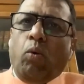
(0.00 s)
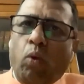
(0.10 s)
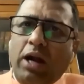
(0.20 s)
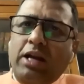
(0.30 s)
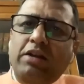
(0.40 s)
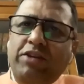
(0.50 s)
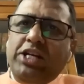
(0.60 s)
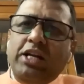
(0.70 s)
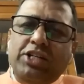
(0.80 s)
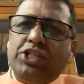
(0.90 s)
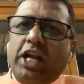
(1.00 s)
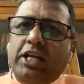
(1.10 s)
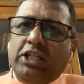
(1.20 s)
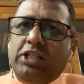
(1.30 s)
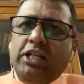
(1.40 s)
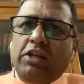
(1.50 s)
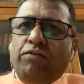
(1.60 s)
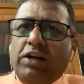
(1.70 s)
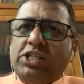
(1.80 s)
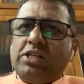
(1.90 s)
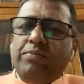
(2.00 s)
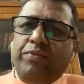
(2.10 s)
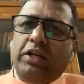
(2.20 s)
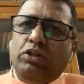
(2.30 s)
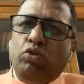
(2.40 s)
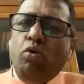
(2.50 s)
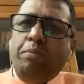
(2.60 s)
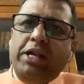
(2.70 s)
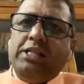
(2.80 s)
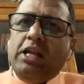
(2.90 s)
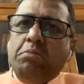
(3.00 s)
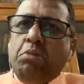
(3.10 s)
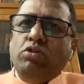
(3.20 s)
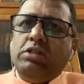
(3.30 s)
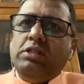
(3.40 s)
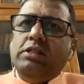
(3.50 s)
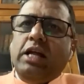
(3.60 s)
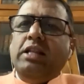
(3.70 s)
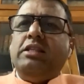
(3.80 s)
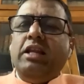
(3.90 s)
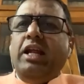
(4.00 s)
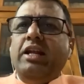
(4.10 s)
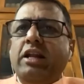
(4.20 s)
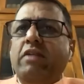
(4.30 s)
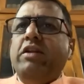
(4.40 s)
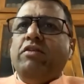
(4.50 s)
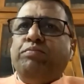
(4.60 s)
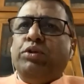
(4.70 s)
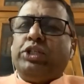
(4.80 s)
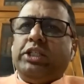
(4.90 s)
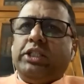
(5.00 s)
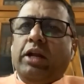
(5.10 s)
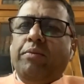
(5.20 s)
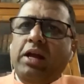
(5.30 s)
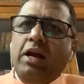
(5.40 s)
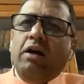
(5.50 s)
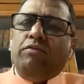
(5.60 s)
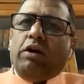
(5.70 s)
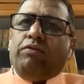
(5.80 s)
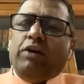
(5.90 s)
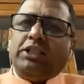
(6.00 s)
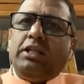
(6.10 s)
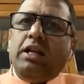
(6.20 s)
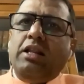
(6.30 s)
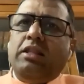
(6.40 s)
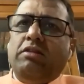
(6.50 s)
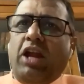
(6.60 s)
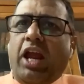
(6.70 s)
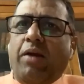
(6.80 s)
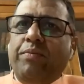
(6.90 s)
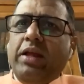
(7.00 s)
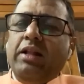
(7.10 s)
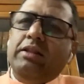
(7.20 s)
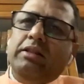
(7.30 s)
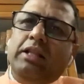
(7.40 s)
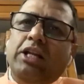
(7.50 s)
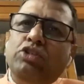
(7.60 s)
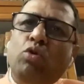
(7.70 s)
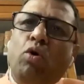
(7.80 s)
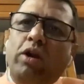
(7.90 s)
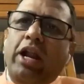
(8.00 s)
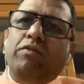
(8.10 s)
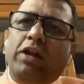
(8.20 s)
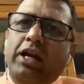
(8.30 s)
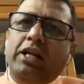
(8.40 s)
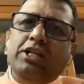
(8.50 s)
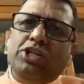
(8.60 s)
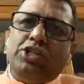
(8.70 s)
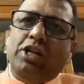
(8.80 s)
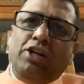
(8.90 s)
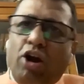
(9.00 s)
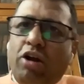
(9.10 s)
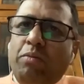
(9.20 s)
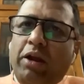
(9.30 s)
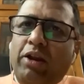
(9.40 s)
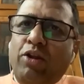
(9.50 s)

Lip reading: One, division in status, that is the first. Two, meets and bounds. Then three, delivery of possession. For first and three, there is no need for any registered document.